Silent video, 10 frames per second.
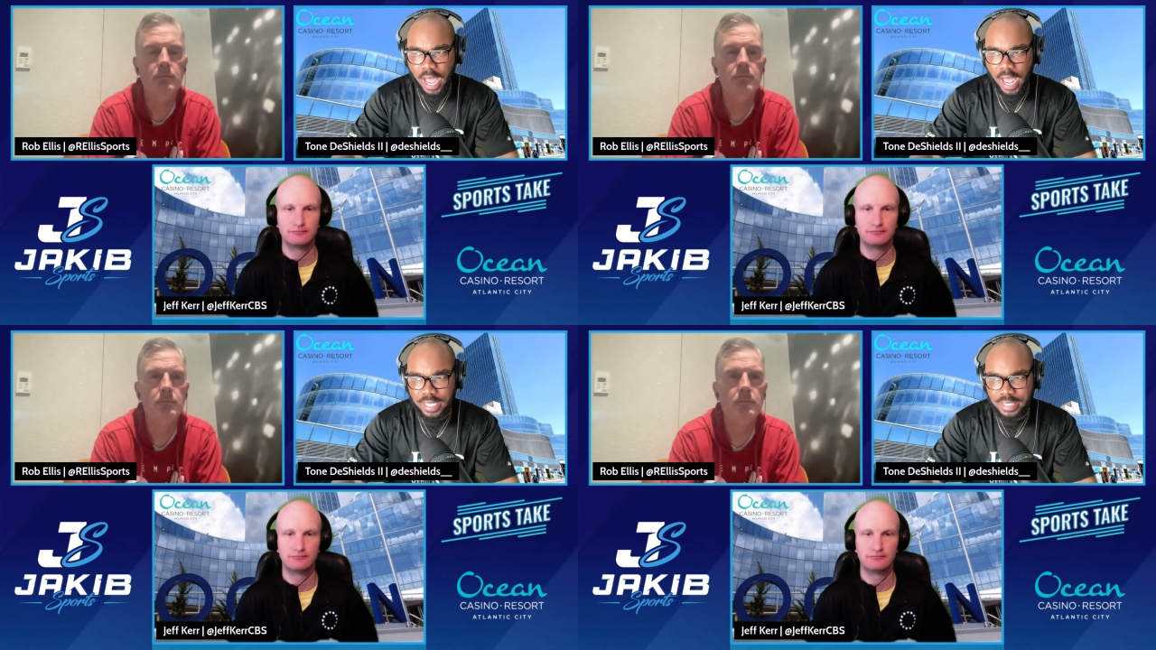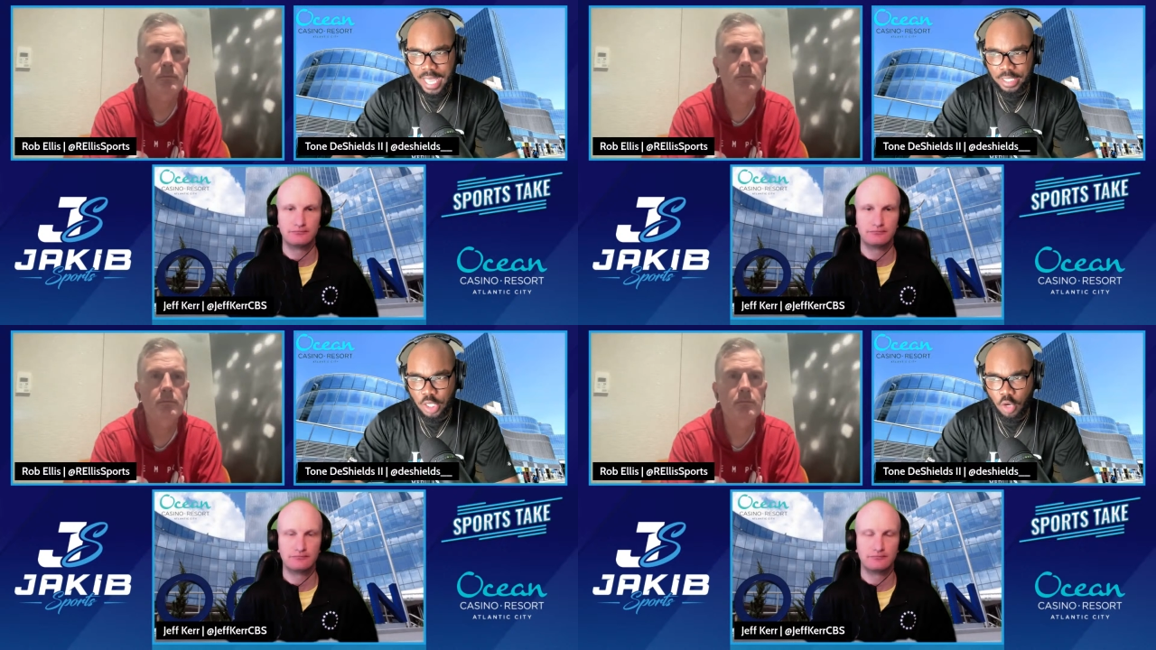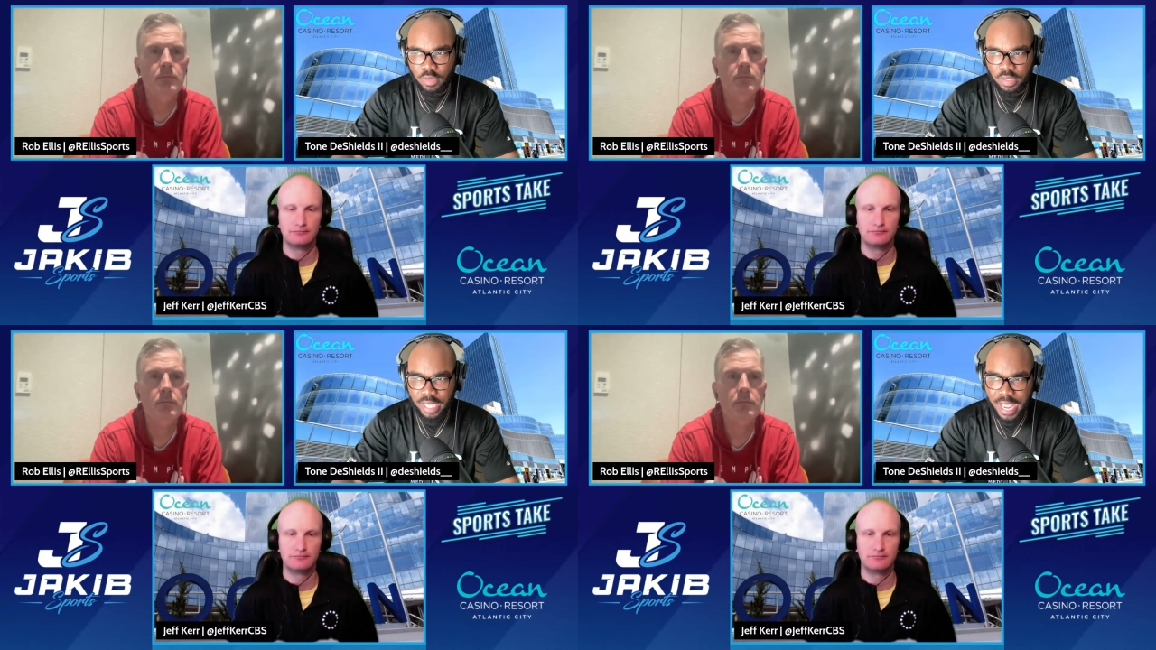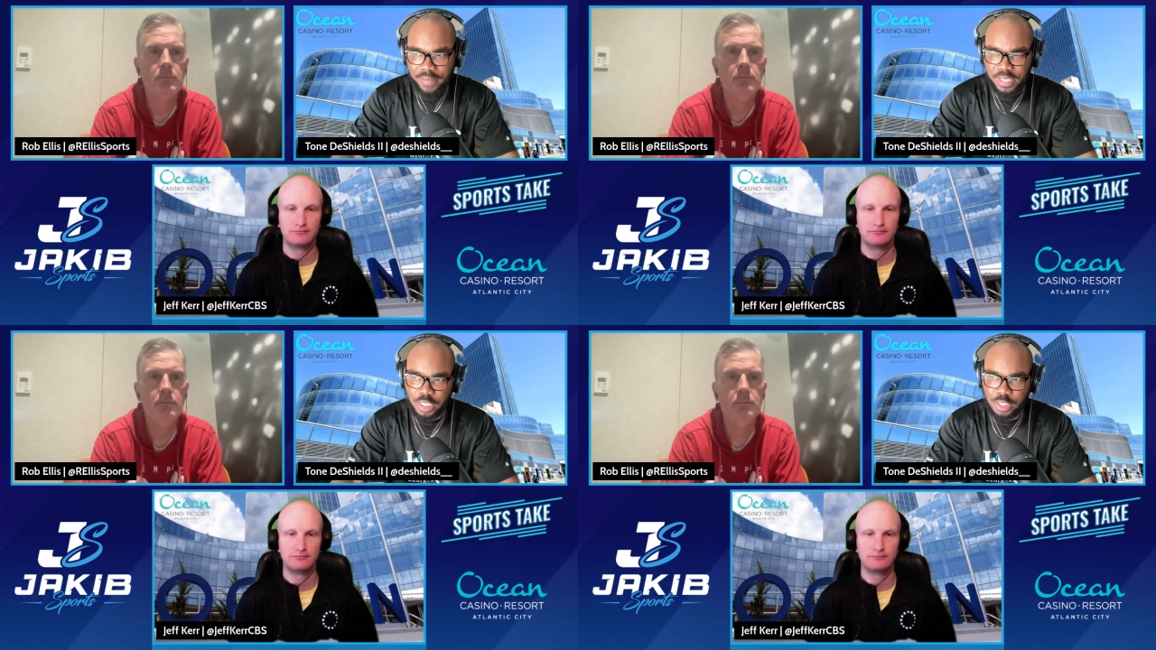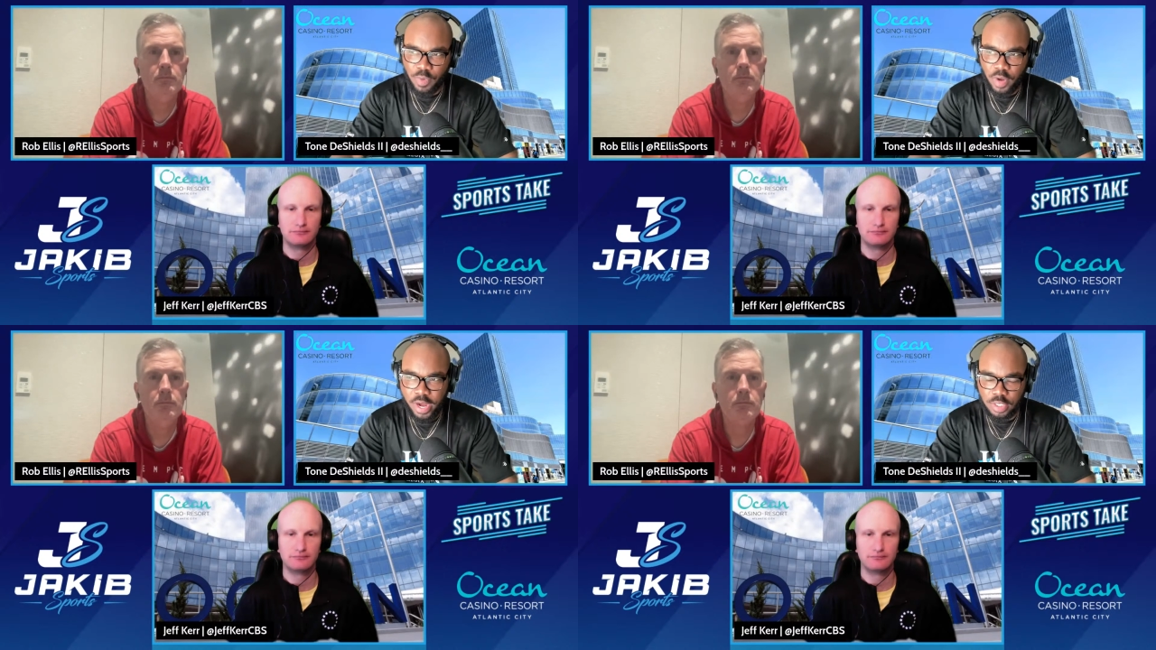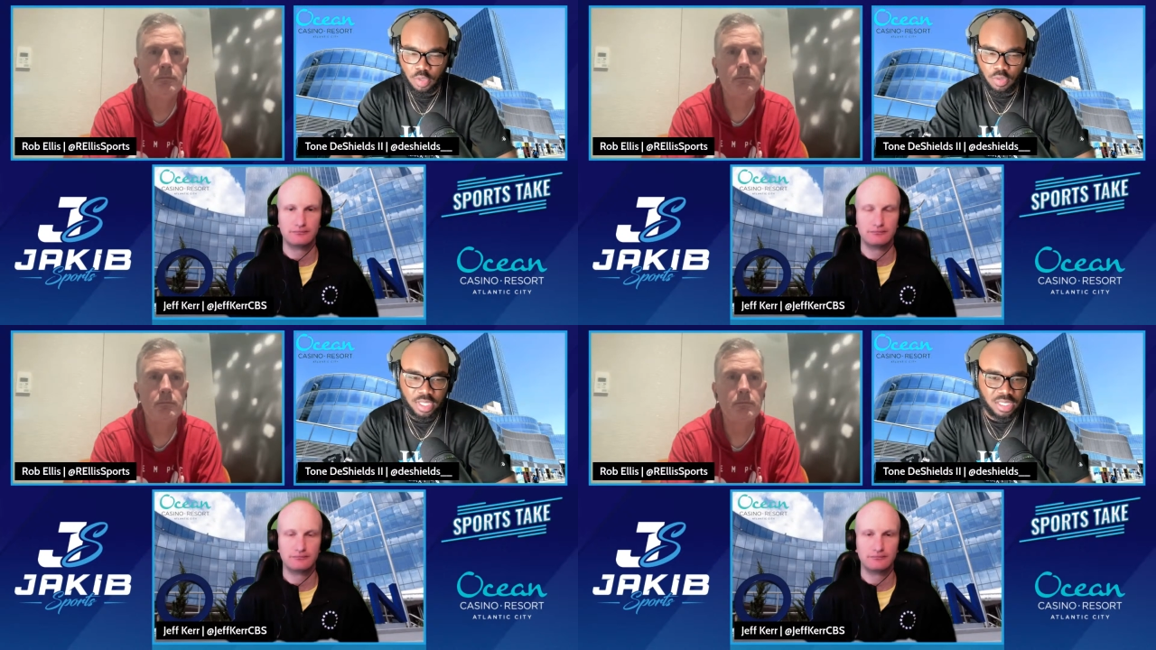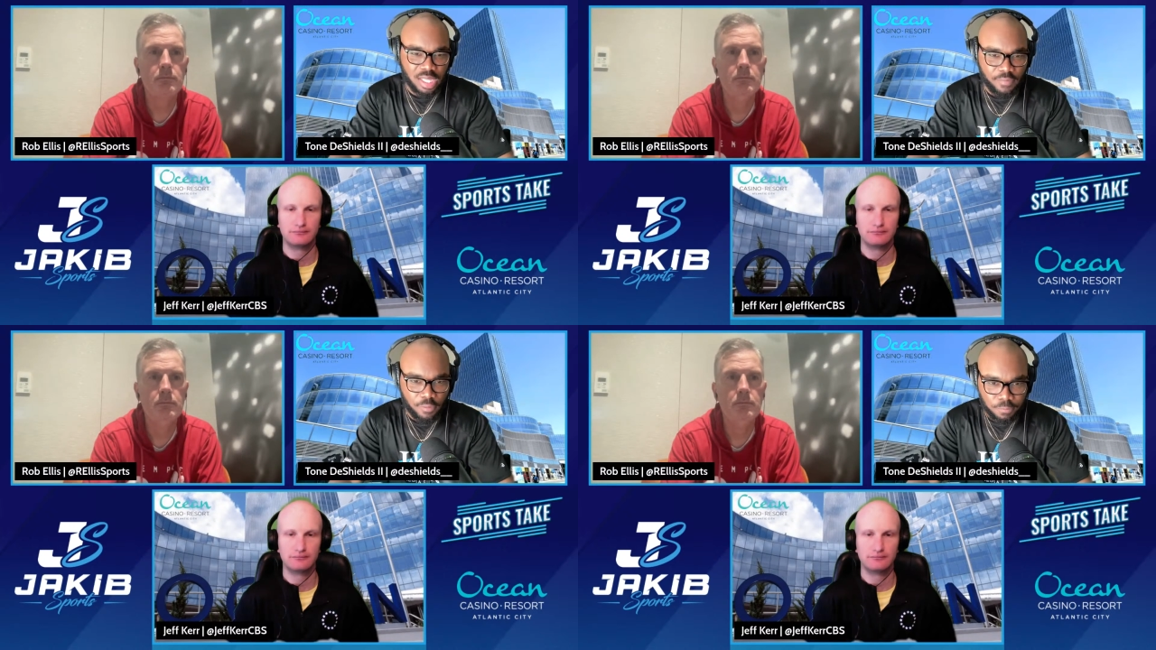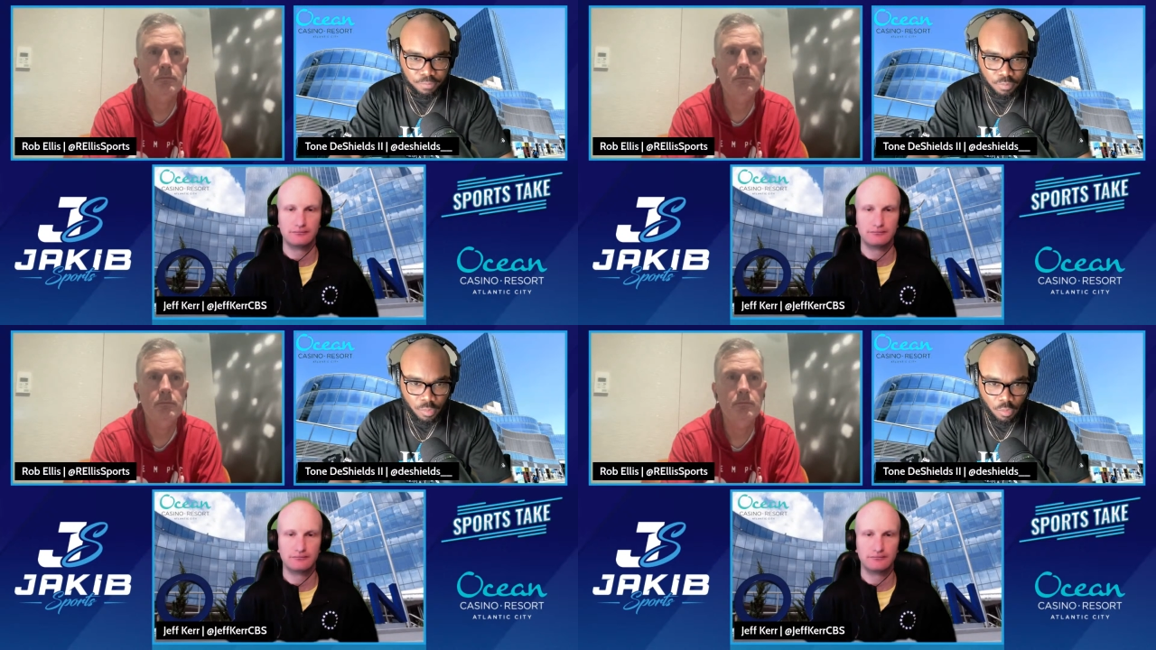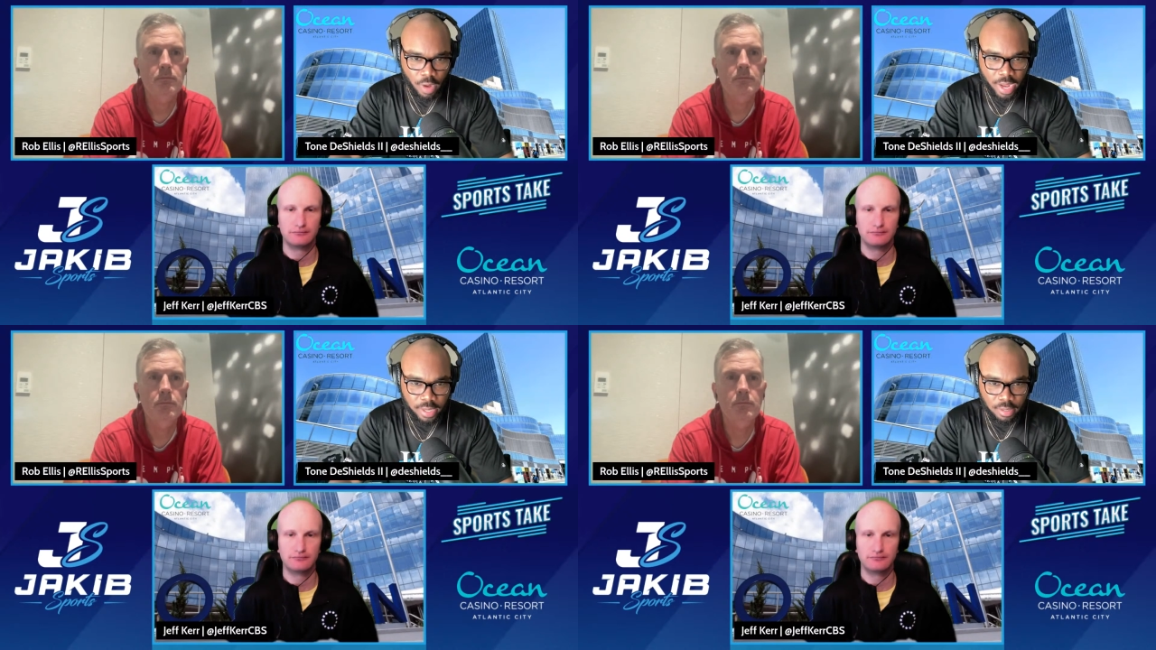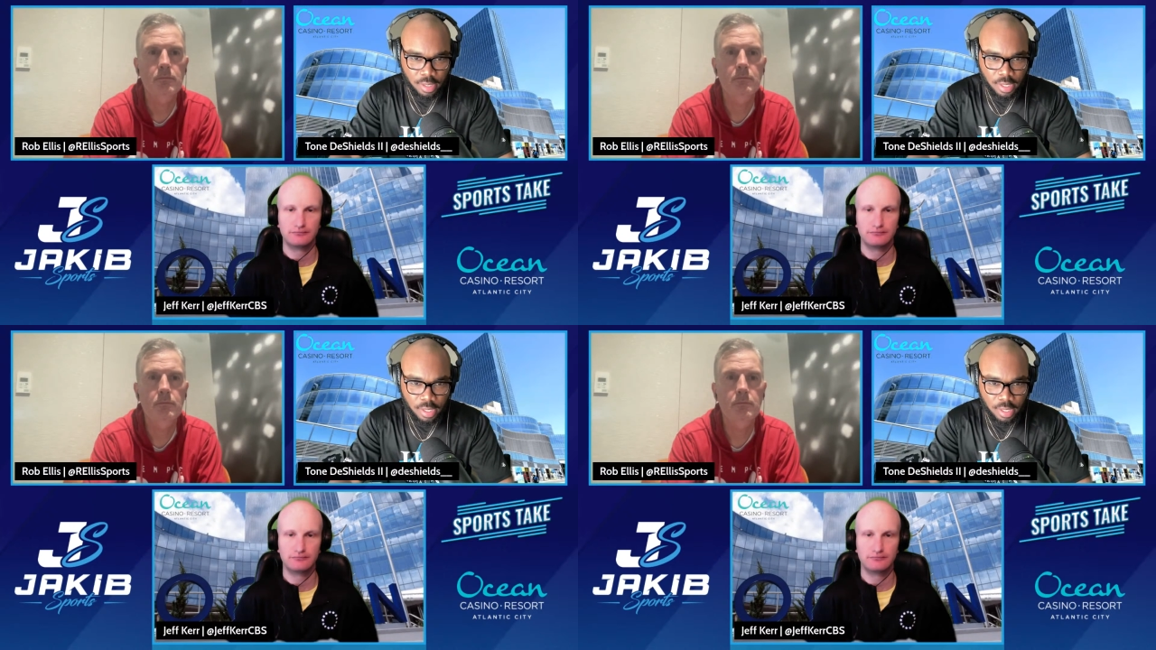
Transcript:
Speaker 1: guys that don't really have the experience on this level, right?